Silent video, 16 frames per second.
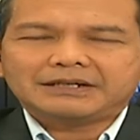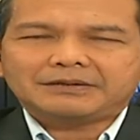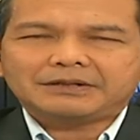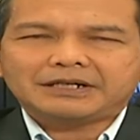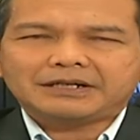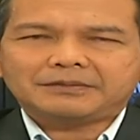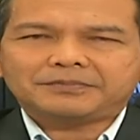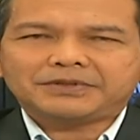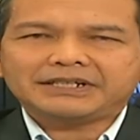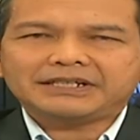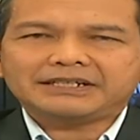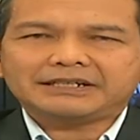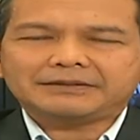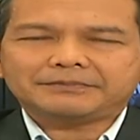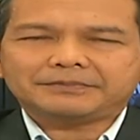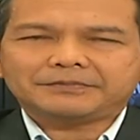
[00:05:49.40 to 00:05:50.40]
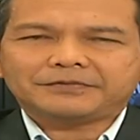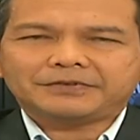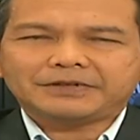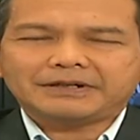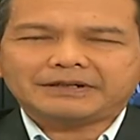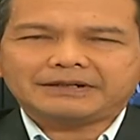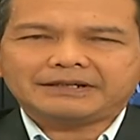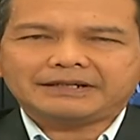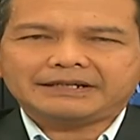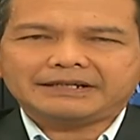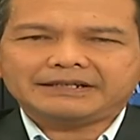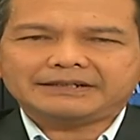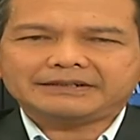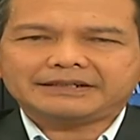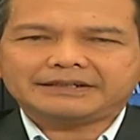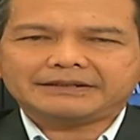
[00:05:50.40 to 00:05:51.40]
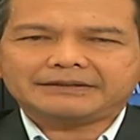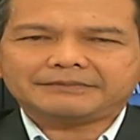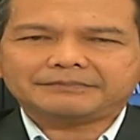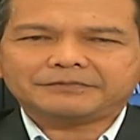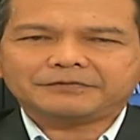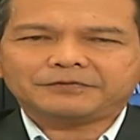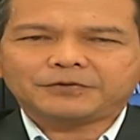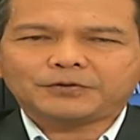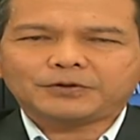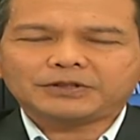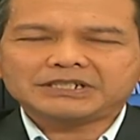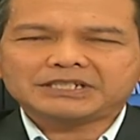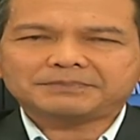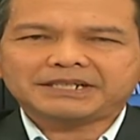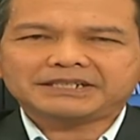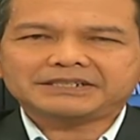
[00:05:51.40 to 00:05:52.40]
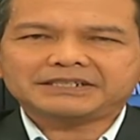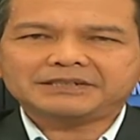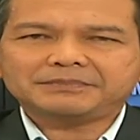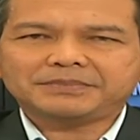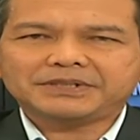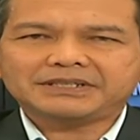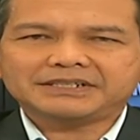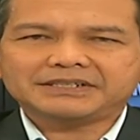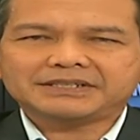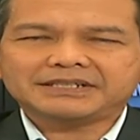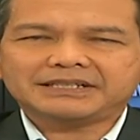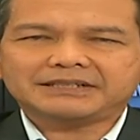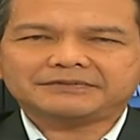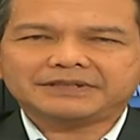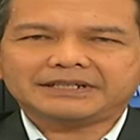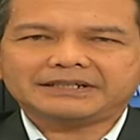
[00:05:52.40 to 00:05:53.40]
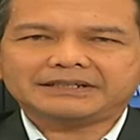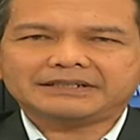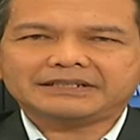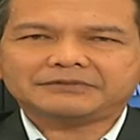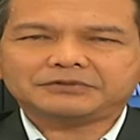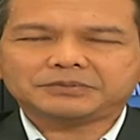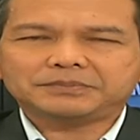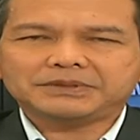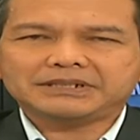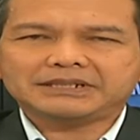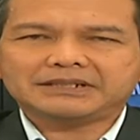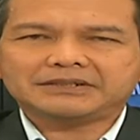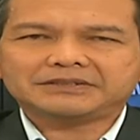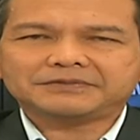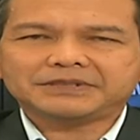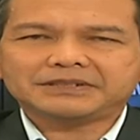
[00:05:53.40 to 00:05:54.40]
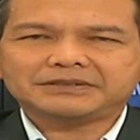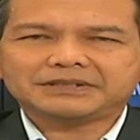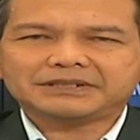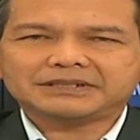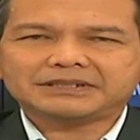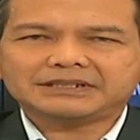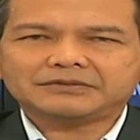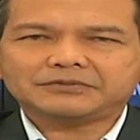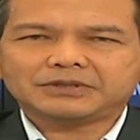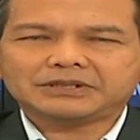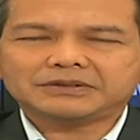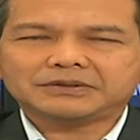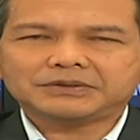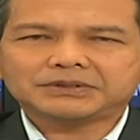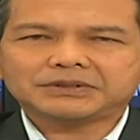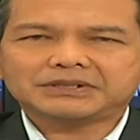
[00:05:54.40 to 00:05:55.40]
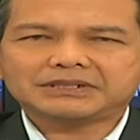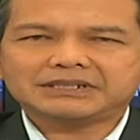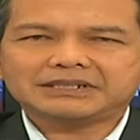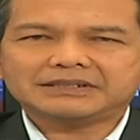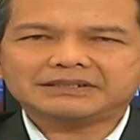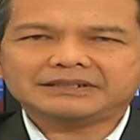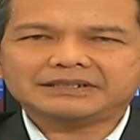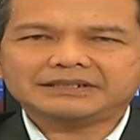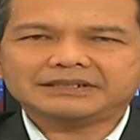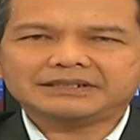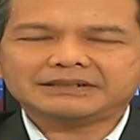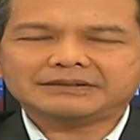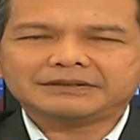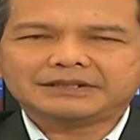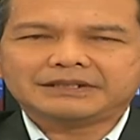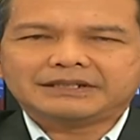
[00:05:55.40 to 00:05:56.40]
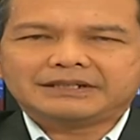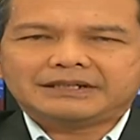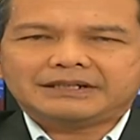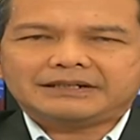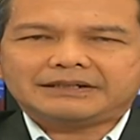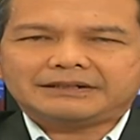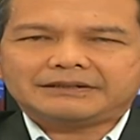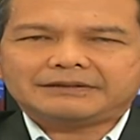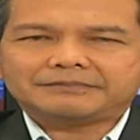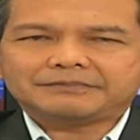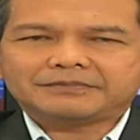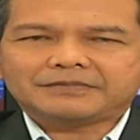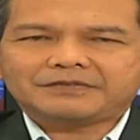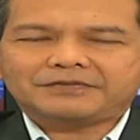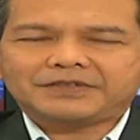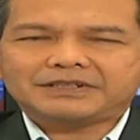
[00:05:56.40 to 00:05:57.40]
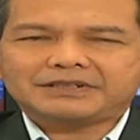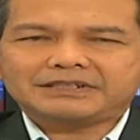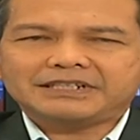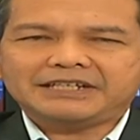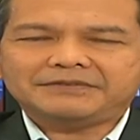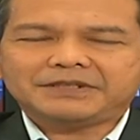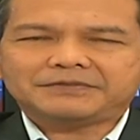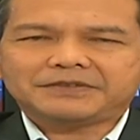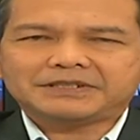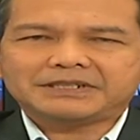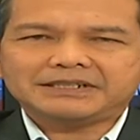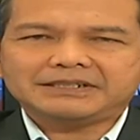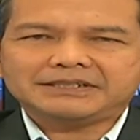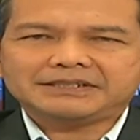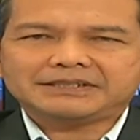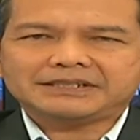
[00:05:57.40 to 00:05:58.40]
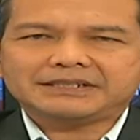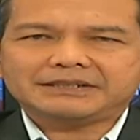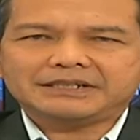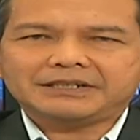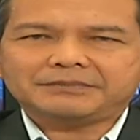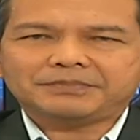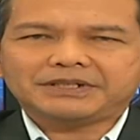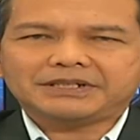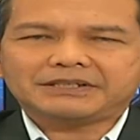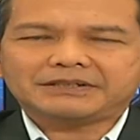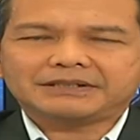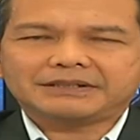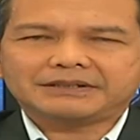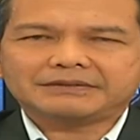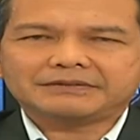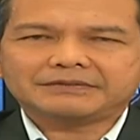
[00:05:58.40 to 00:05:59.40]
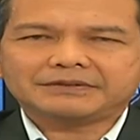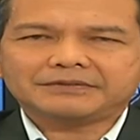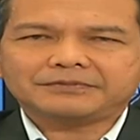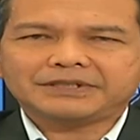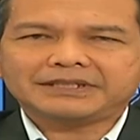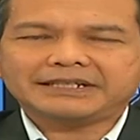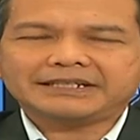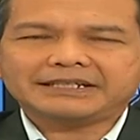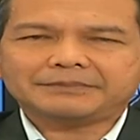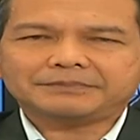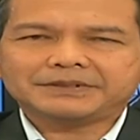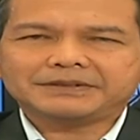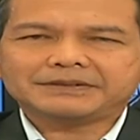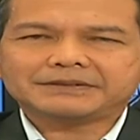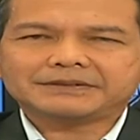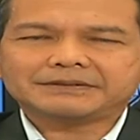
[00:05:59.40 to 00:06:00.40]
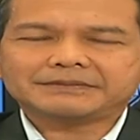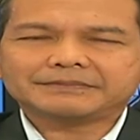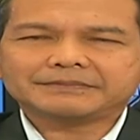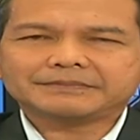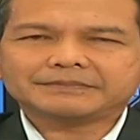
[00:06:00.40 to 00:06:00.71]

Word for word: uh, bring it up uh, and um, for inspection in Perth itself, and there would be a lot of interest in what goes on in the uh, um, naval facilities in, in Perth when that happens.